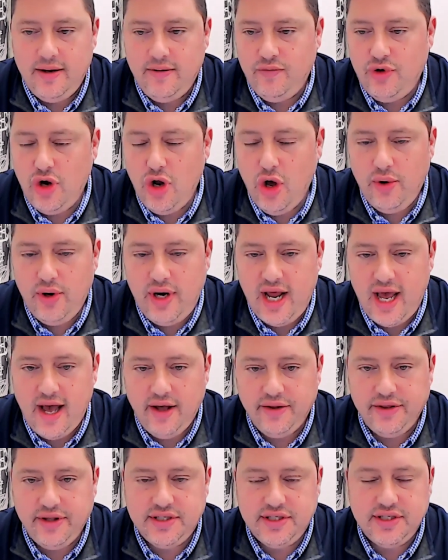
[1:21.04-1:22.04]
no
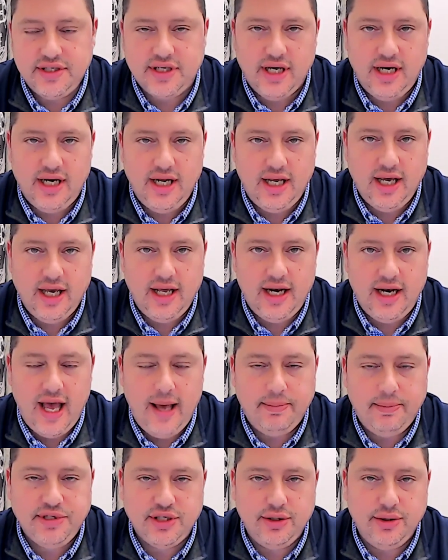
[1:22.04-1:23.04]
doubt this is getting an
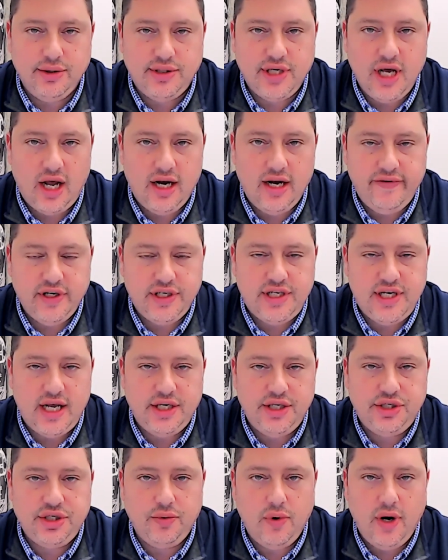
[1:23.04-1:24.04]
absolute ton of
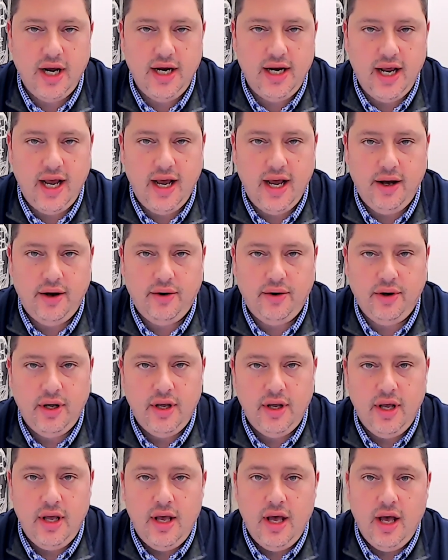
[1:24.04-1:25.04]
attention right now.
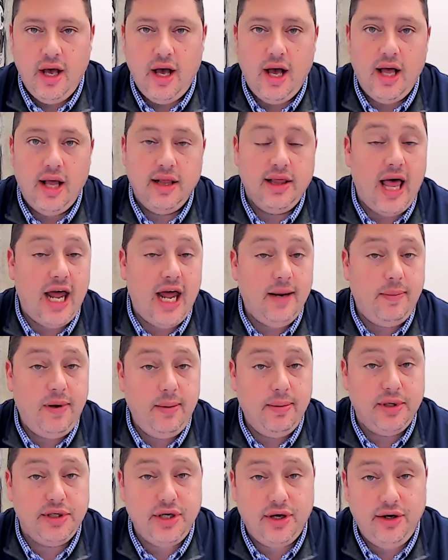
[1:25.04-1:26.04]
A lot of
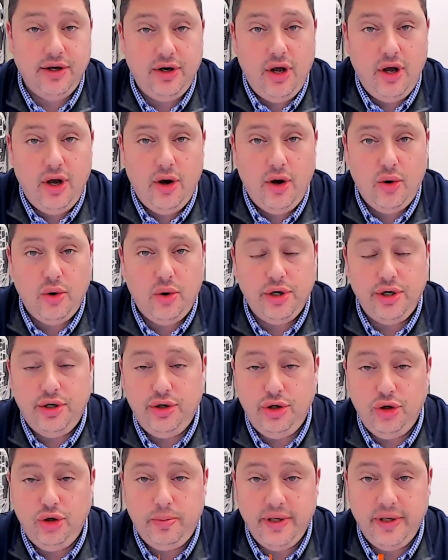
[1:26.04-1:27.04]
people don't know
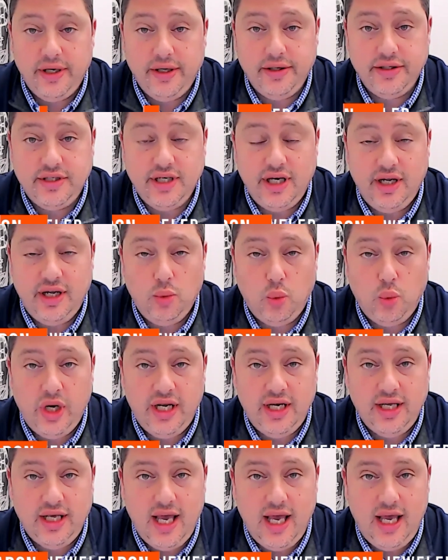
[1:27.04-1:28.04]
new builds in
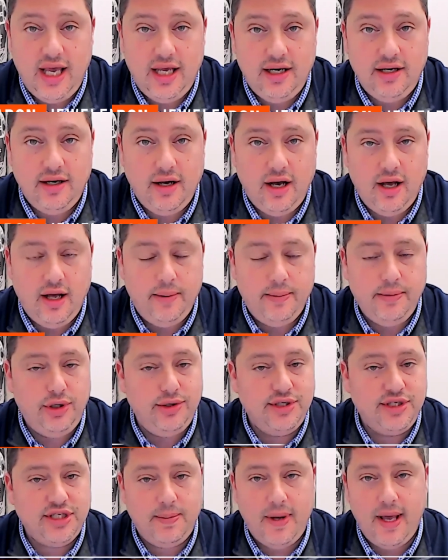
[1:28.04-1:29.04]
Wingate.
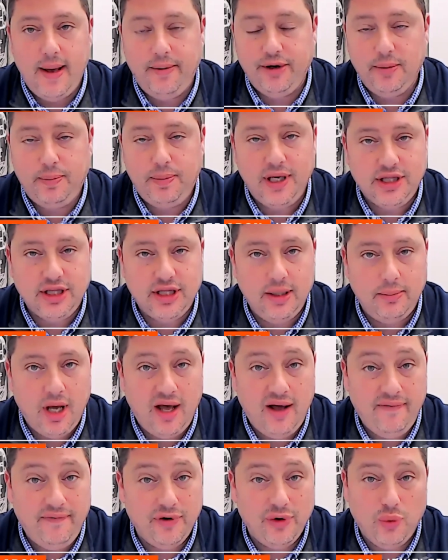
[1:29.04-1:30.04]
Used to be able to pick them
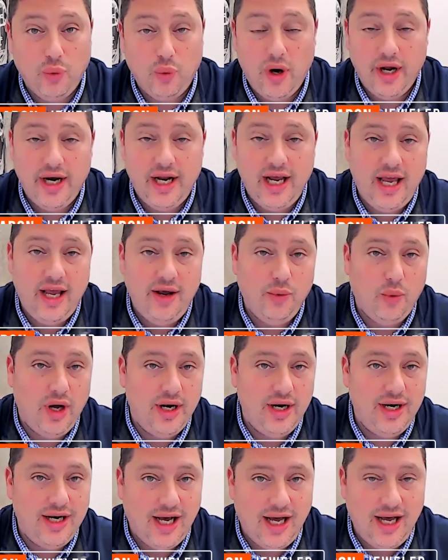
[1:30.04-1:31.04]
up for 1.8,
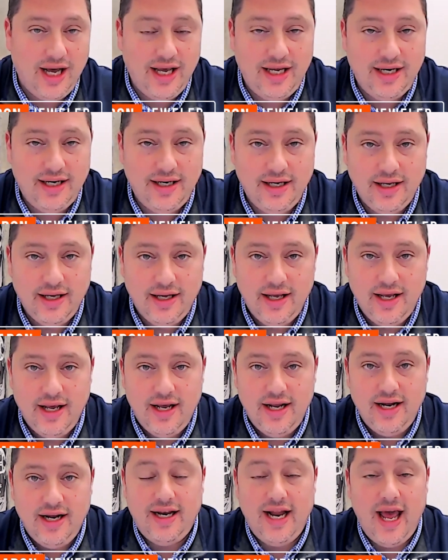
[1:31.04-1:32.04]
1.9.
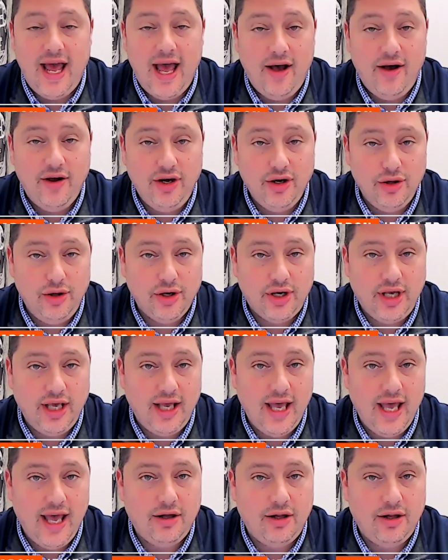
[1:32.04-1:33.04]
Now you're looking
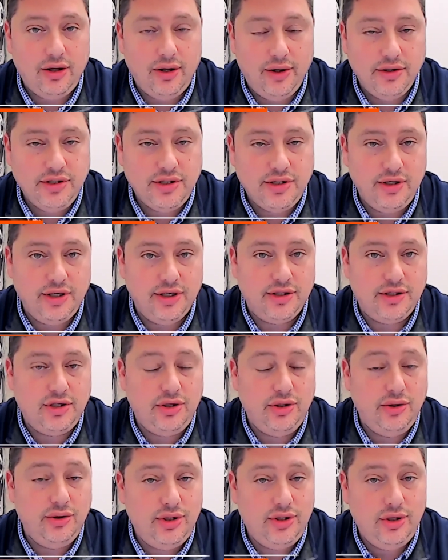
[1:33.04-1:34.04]
at closer to
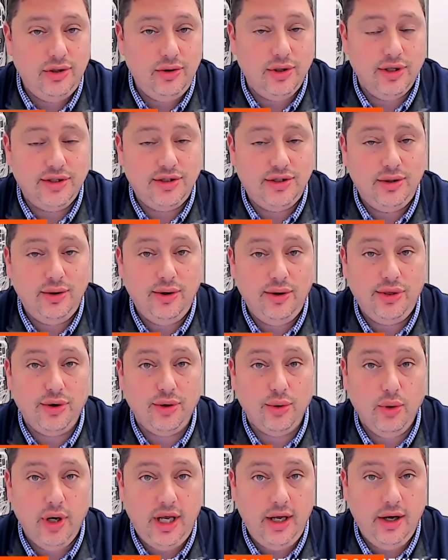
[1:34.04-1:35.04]
2.2 or
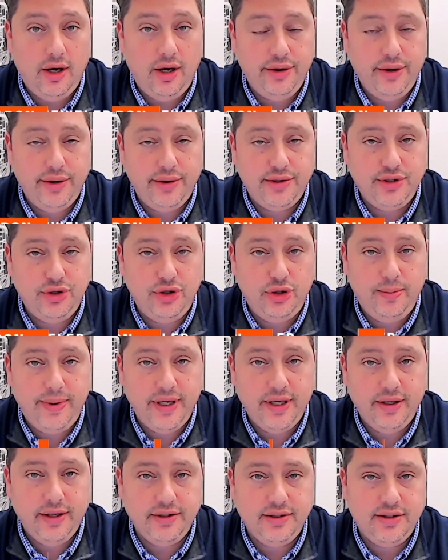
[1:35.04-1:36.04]
2.3 on those new
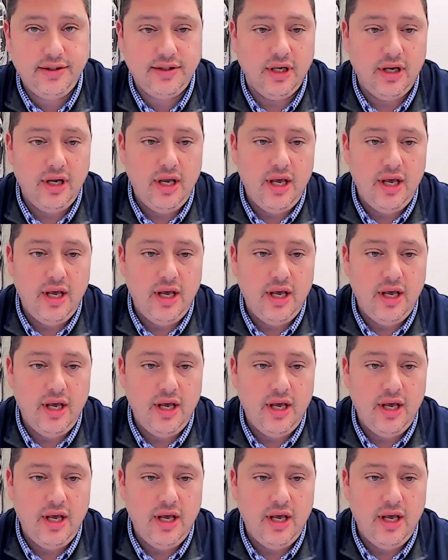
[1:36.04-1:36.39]
builds.